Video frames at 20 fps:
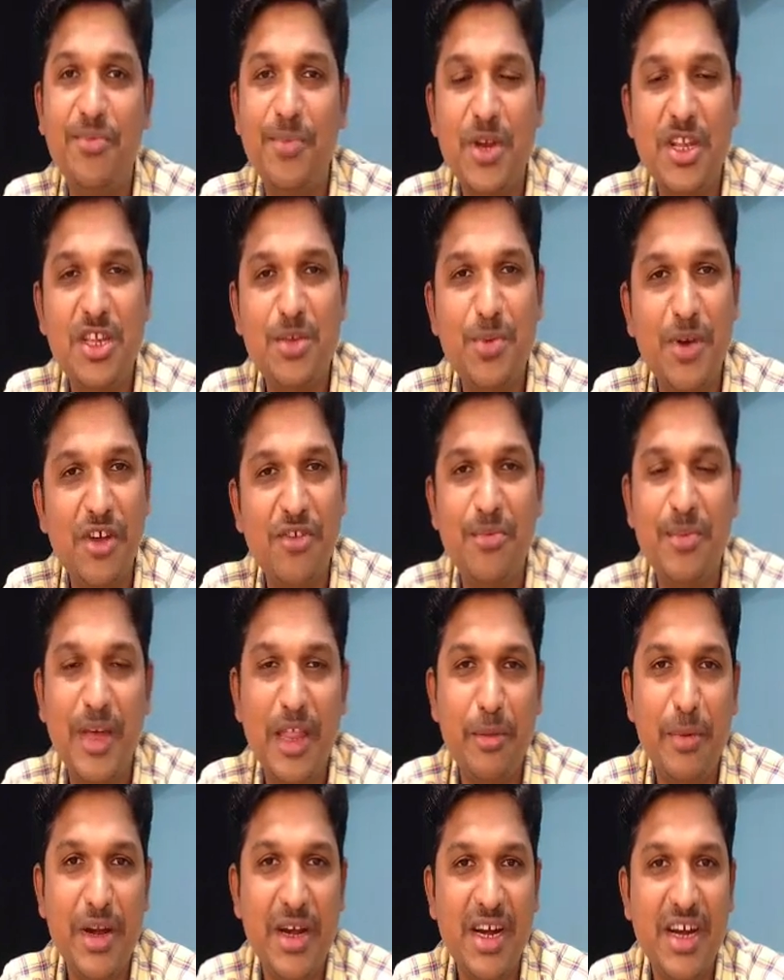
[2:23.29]
principle of
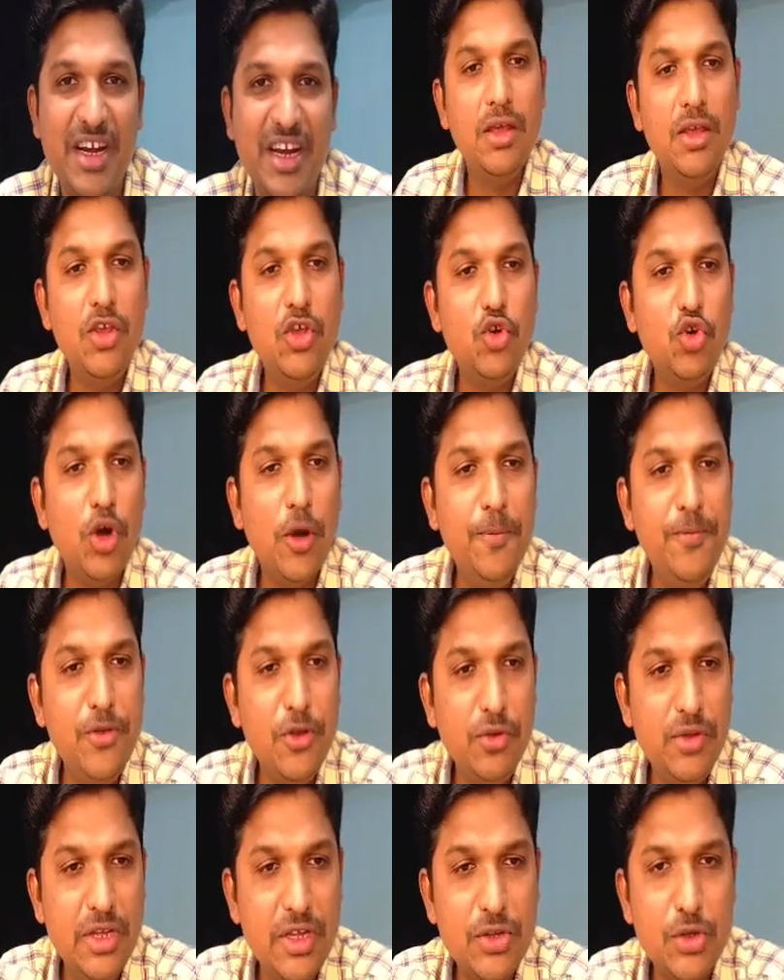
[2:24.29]
mathematical induction. You
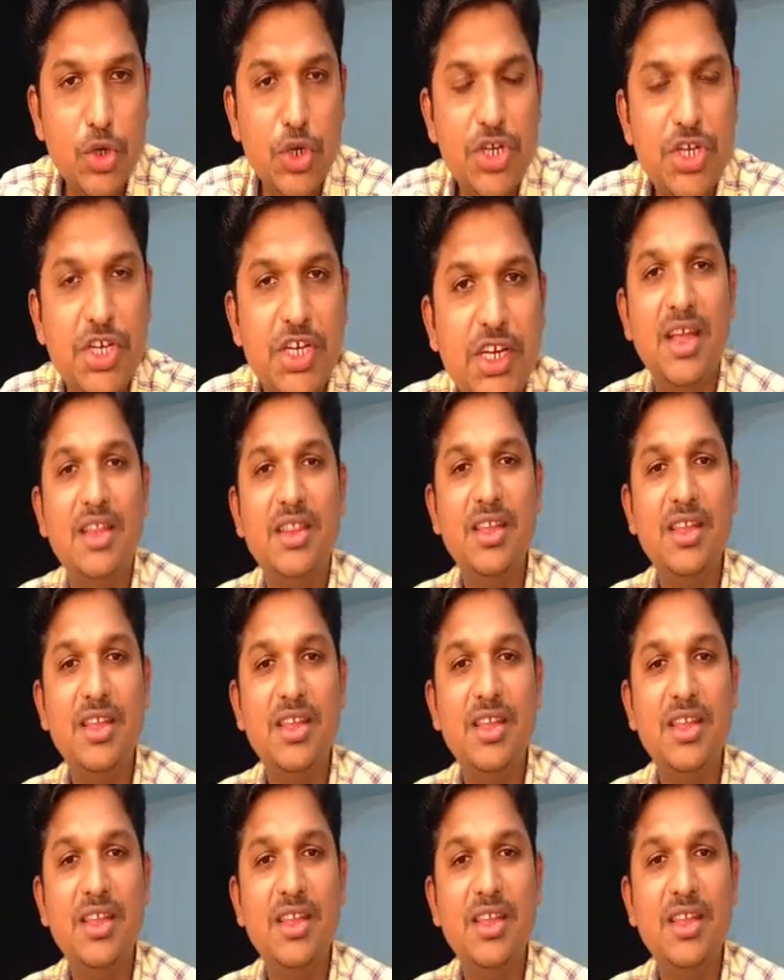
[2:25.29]
observe this question.